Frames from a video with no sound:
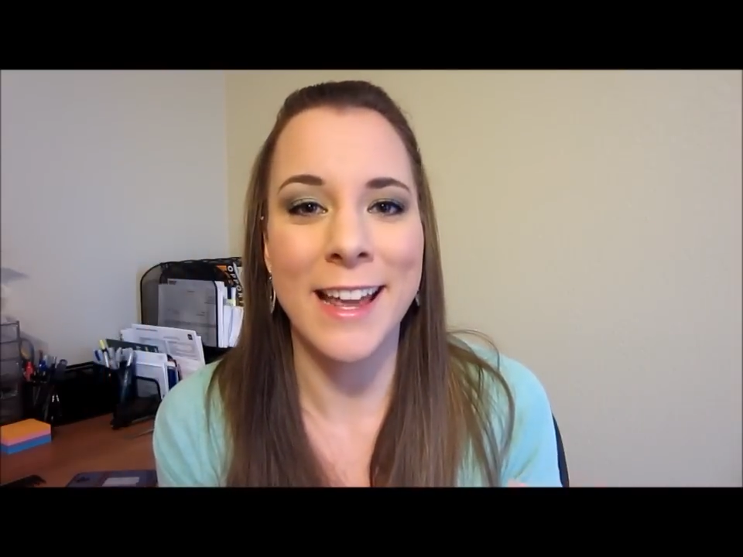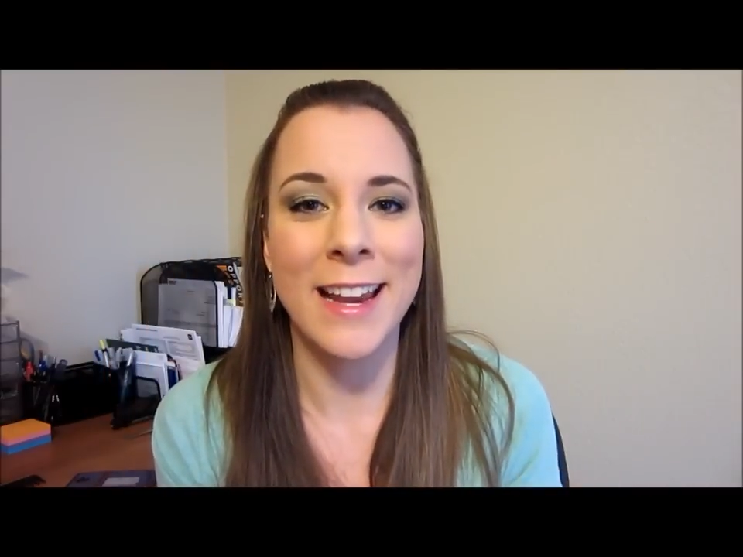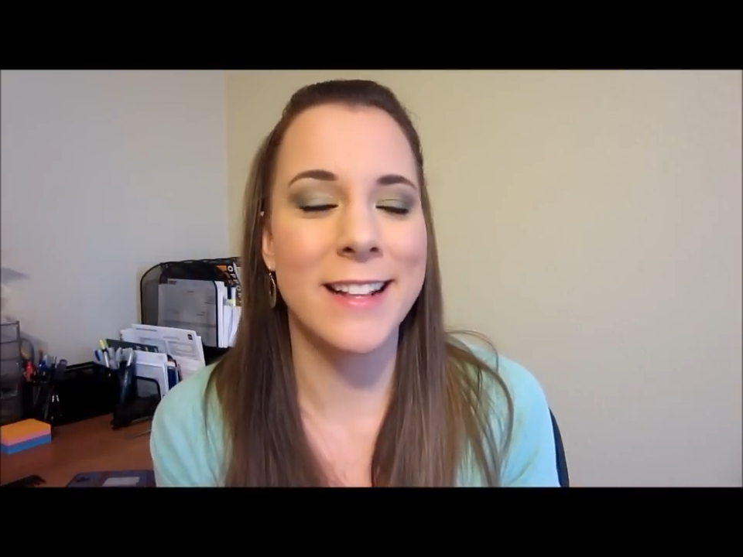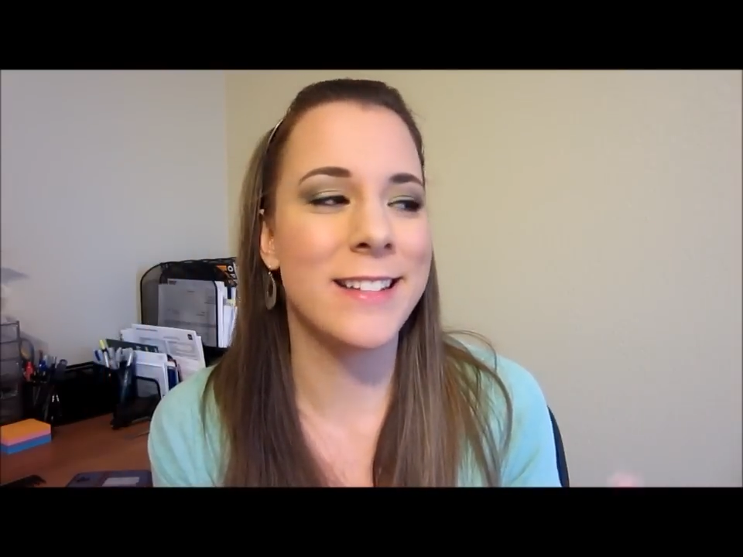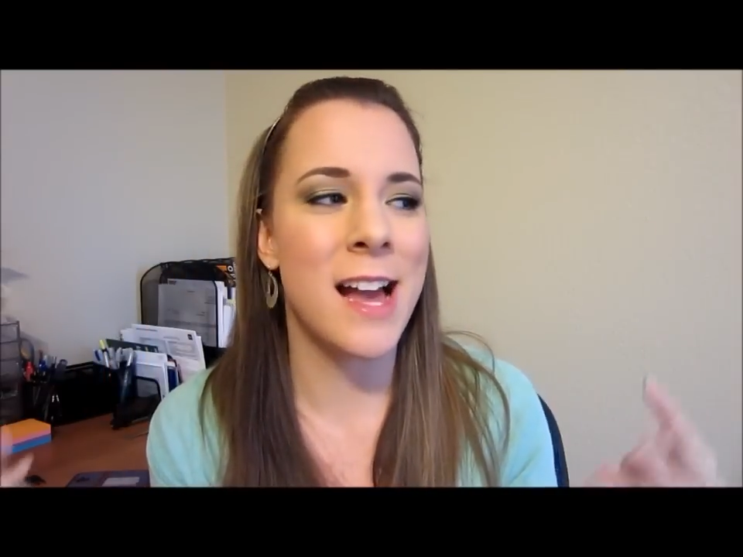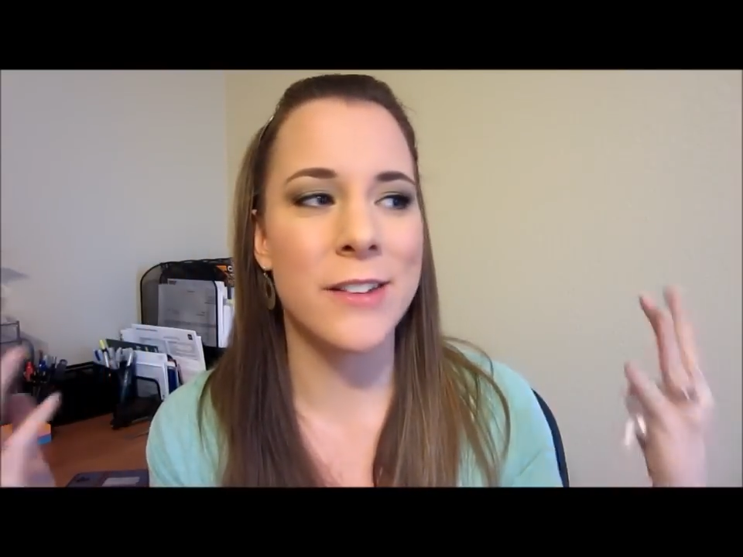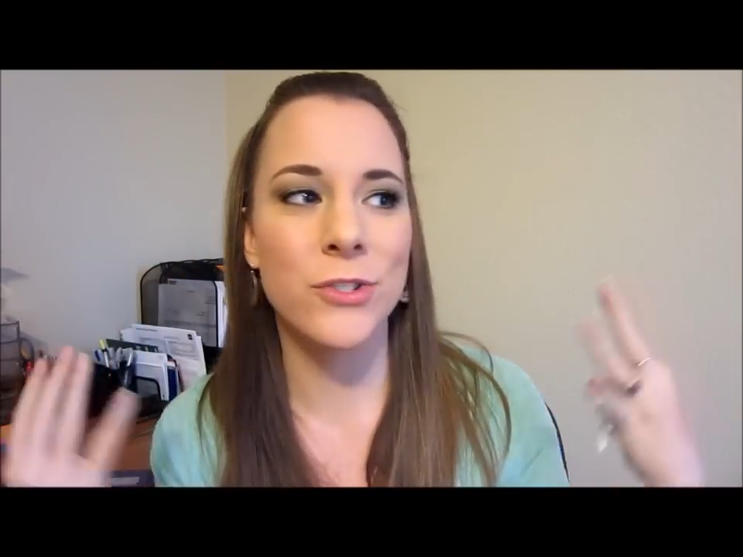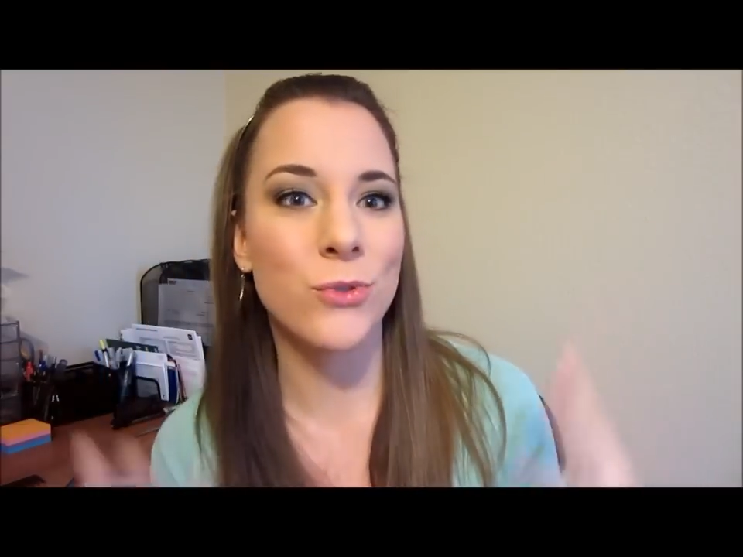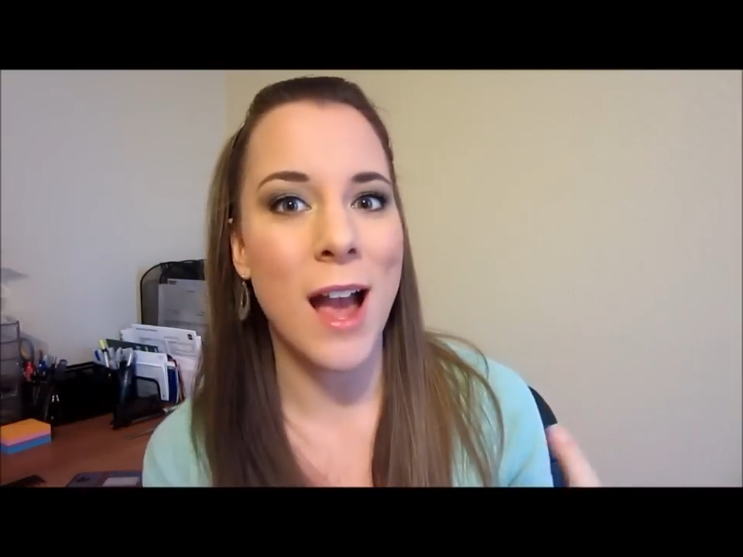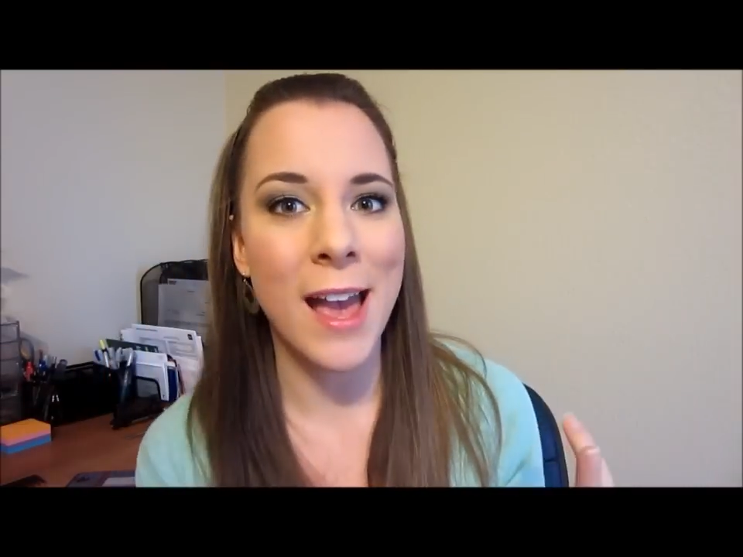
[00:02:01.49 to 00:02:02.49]
and it's not
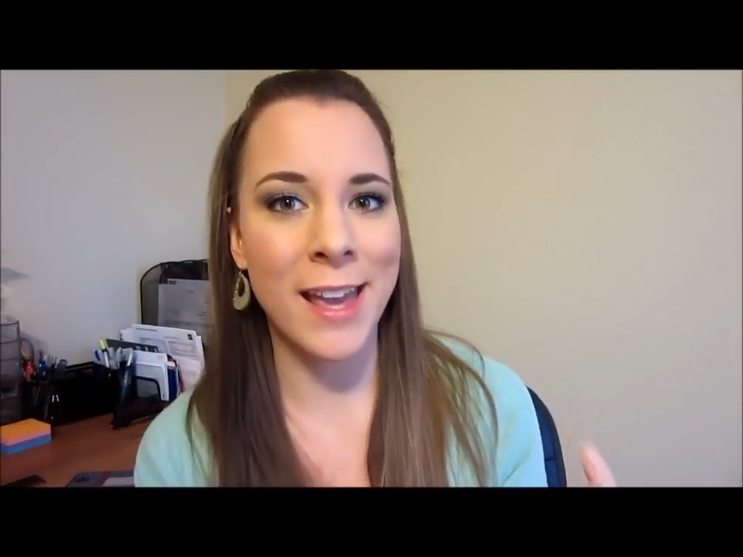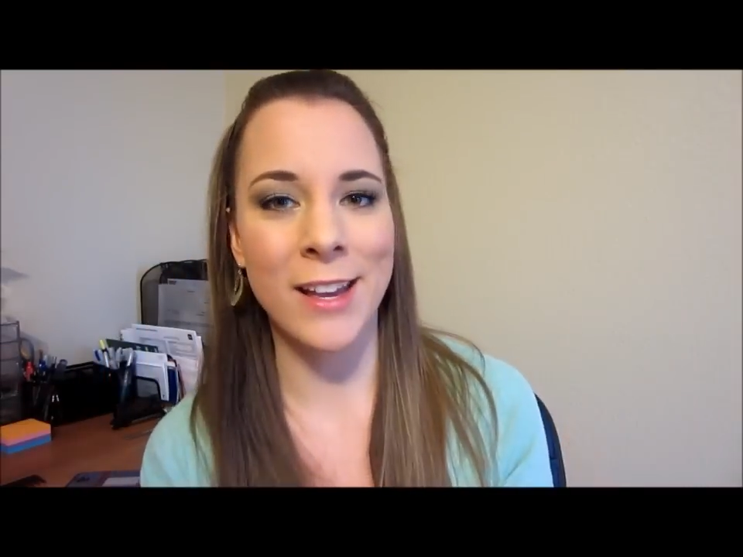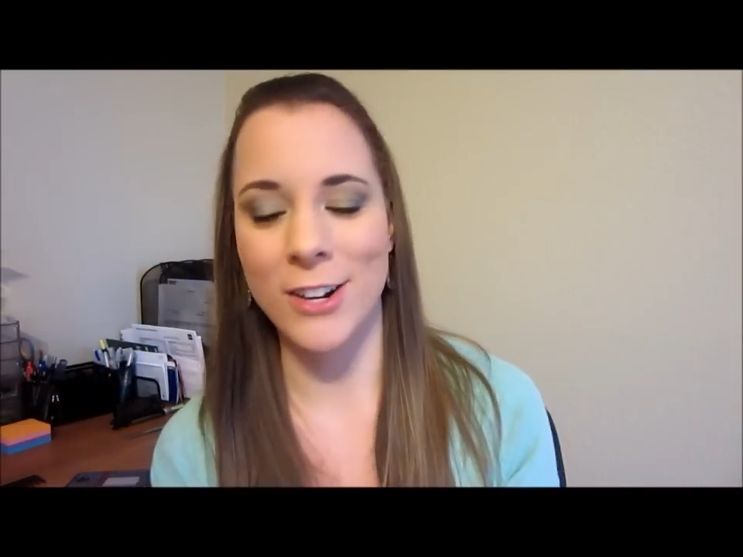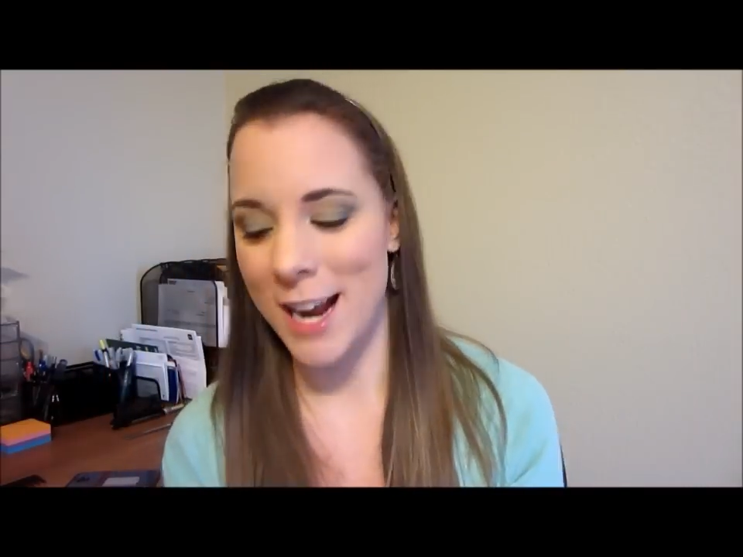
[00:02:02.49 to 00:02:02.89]
drying or